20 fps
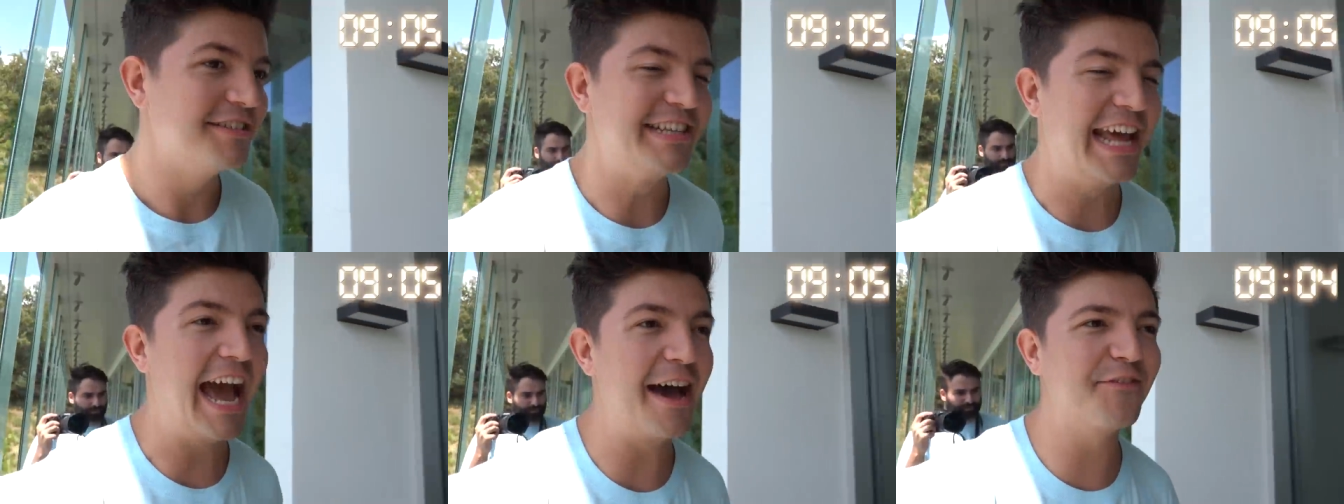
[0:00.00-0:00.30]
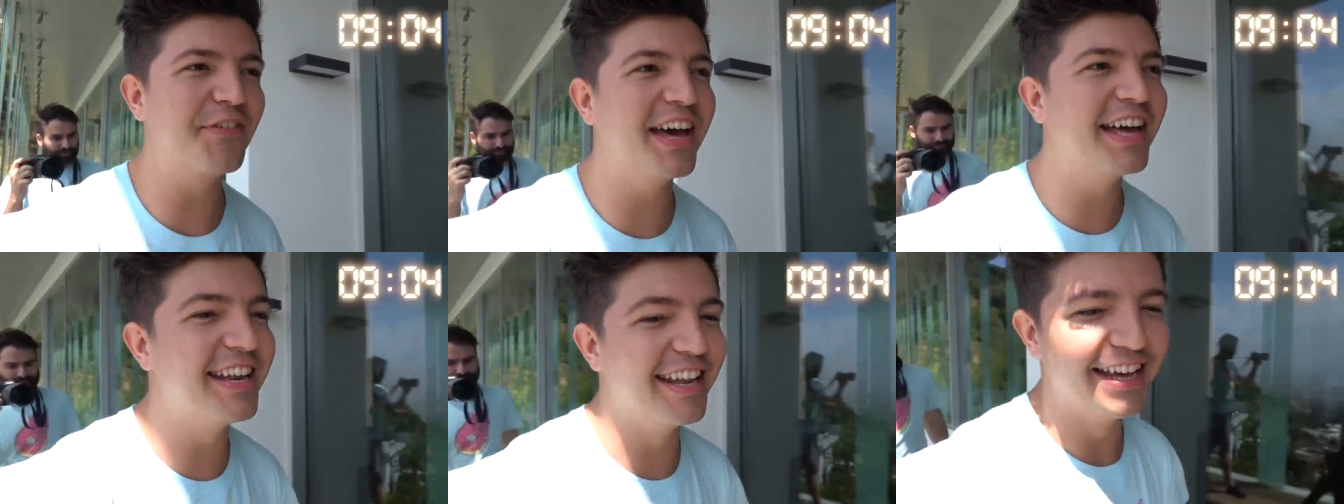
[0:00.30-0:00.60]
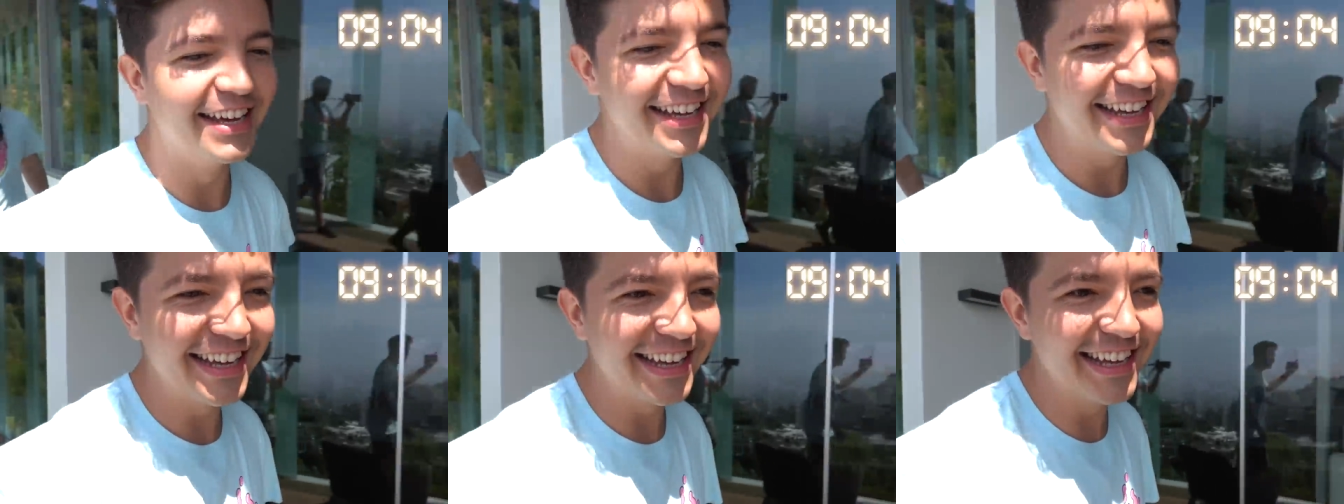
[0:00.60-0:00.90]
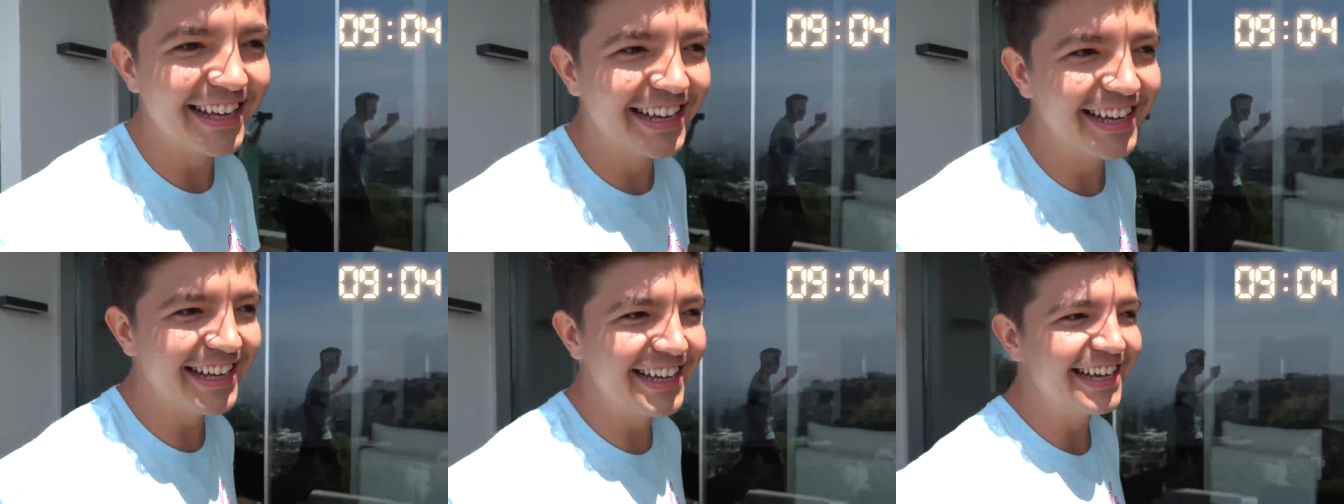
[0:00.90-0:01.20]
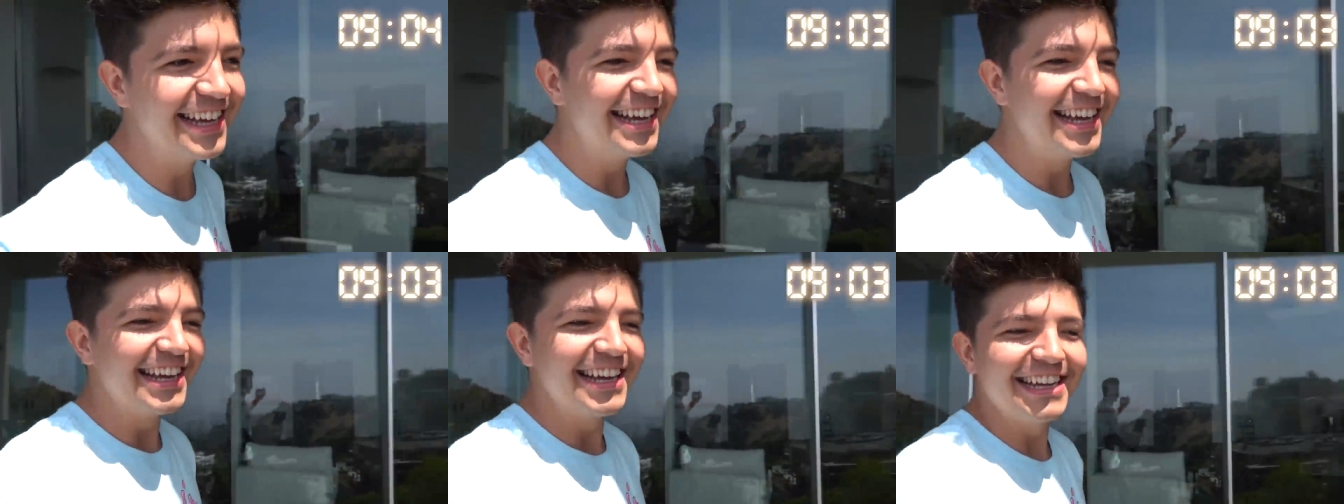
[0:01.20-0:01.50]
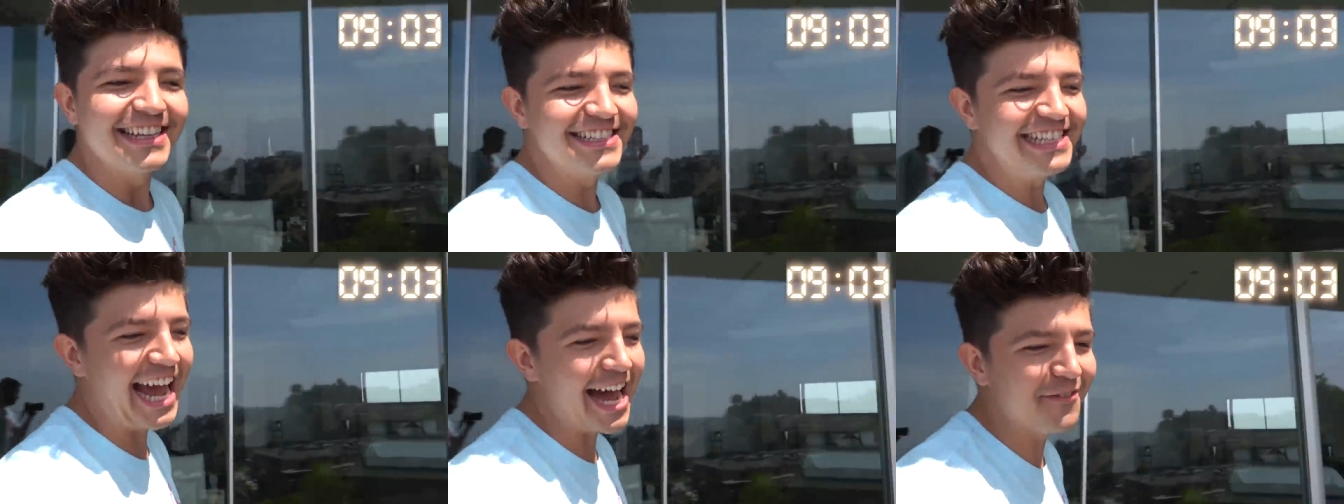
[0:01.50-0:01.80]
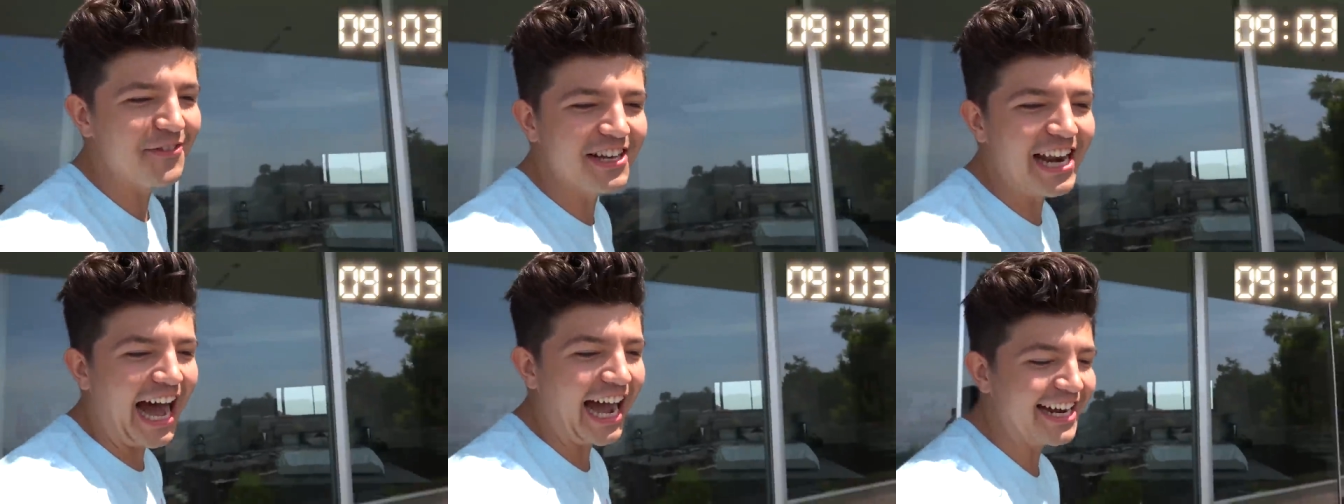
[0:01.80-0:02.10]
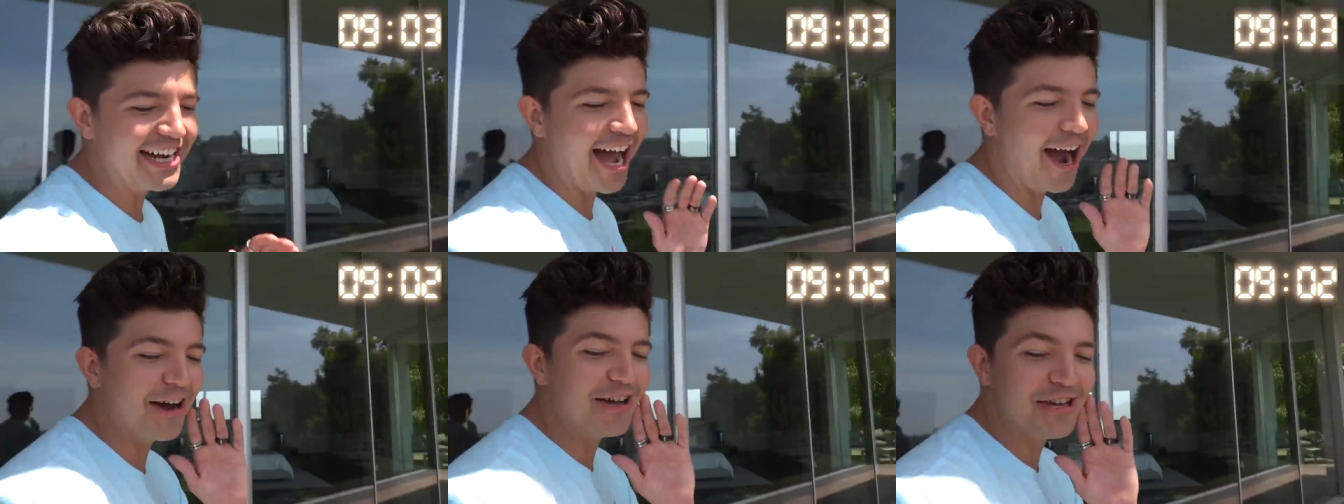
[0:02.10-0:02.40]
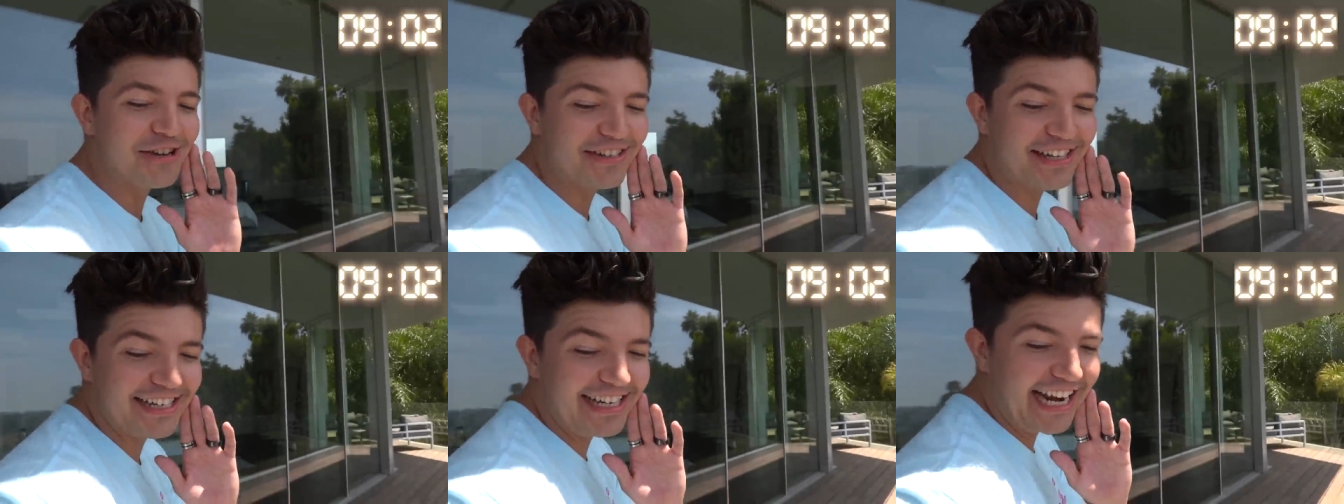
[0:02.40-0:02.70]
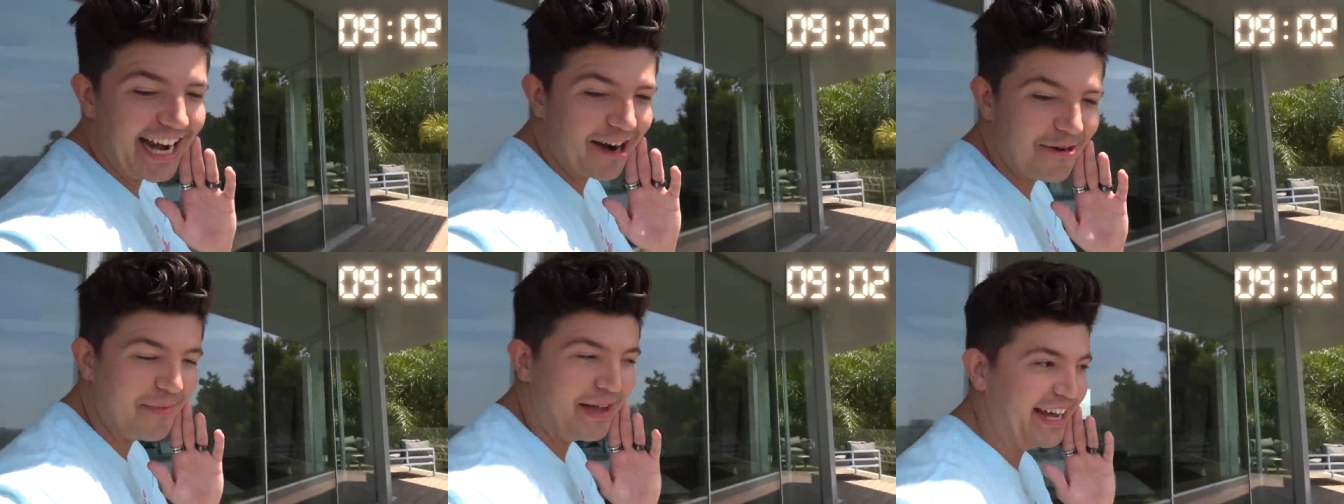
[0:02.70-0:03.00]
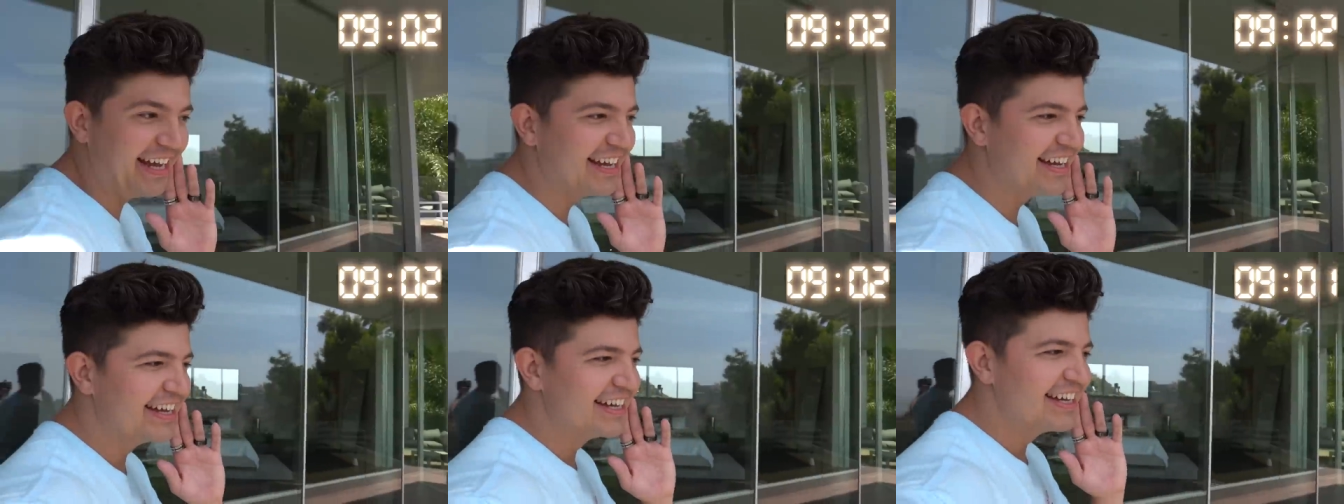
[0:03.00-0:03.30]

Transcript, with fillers: Devan! Devan, I know you can hear me.